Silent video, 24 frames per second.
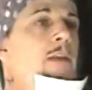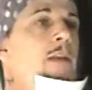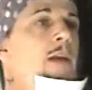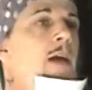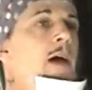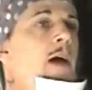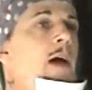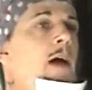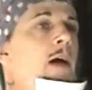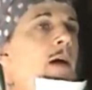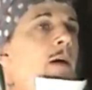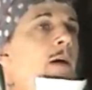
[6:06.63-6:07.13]

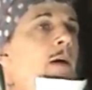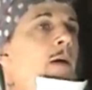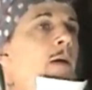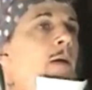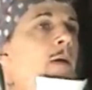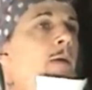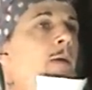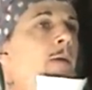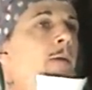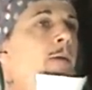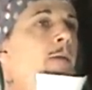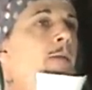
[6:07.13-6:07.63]
that
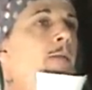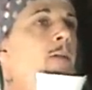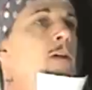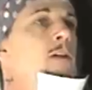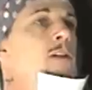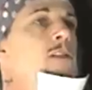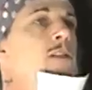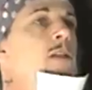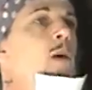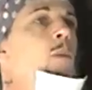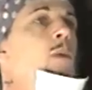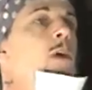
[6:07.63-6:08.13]

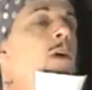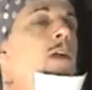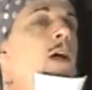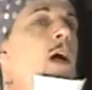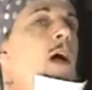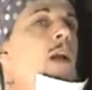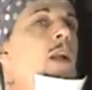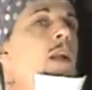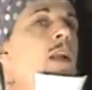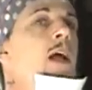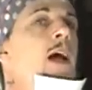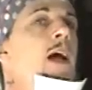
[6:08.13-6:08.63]
somewhere
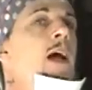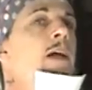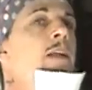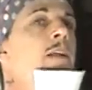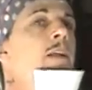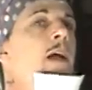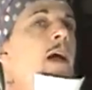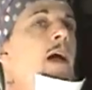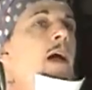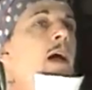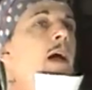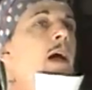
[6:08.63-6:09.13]
down the
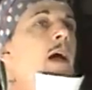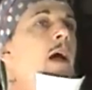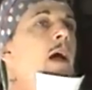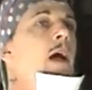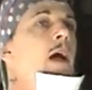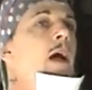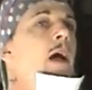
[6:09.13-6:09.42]
line that